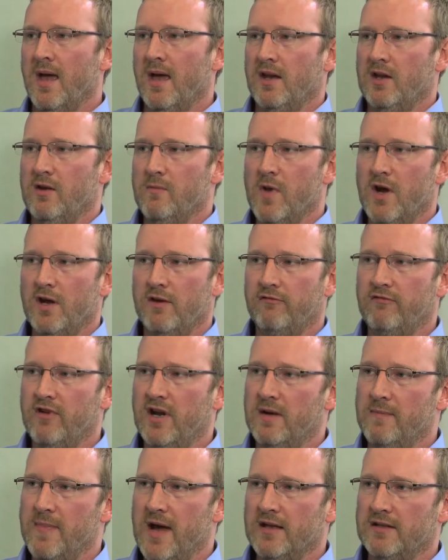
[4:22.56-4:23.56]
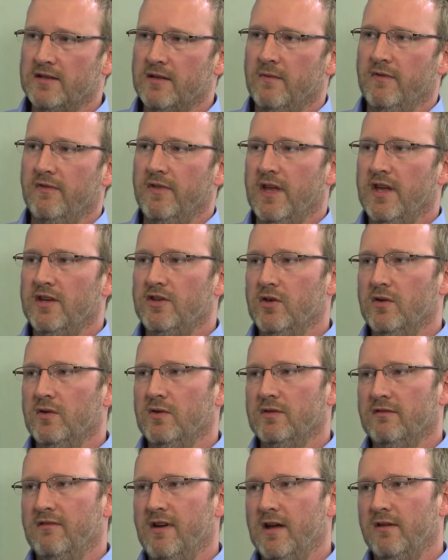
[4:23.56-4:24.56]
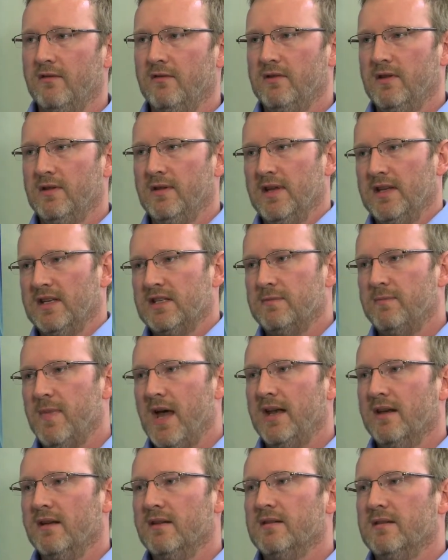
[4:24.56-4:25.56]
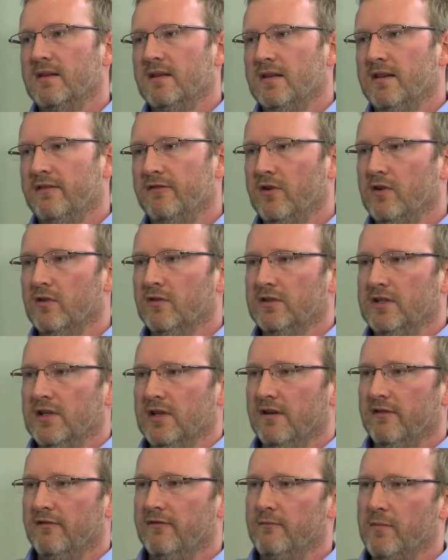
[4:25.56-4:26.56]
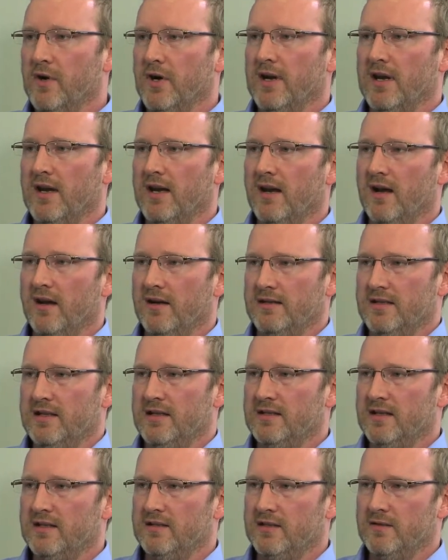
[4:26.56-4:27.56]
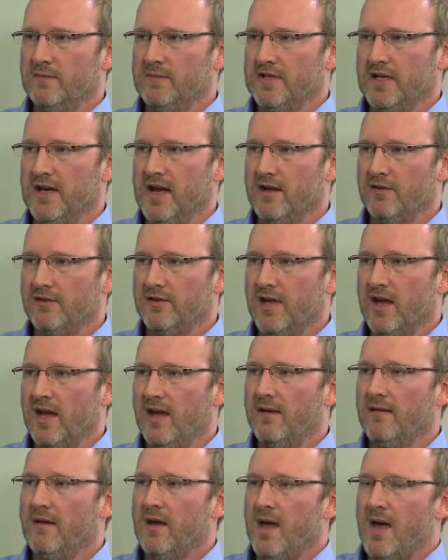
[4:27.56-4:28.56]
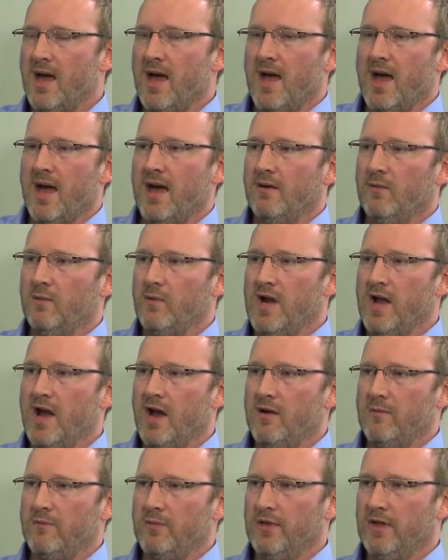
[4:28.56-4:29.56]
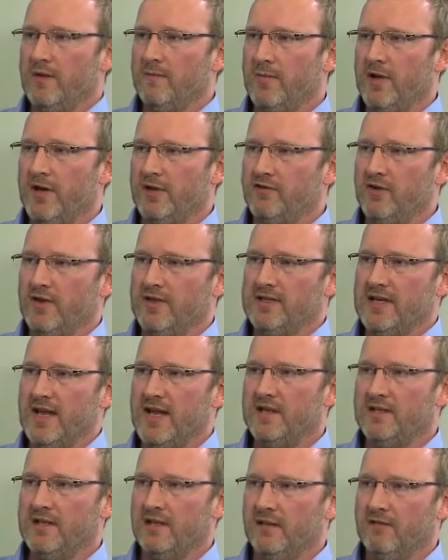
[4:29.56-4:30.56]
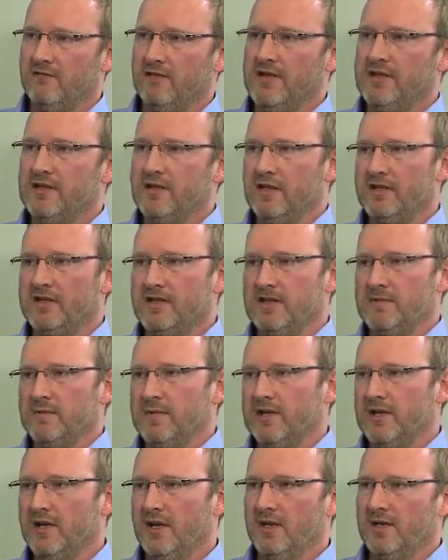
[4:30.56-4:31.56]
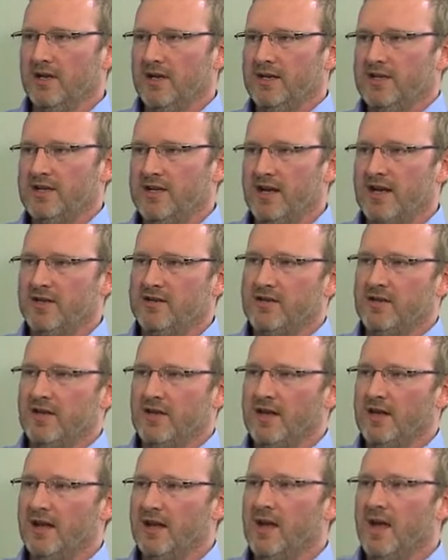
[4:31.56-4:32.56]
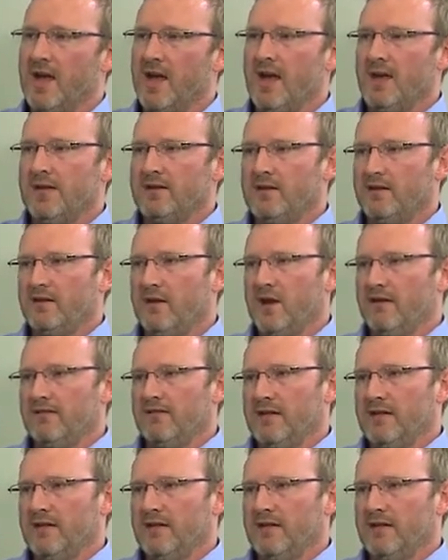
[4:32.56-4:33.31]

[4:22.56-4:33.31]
And you might have read about some of the issues around the expense and difficulty of putting in IT systems in healthcare. And we hope that by translating the research that's been done internationally to low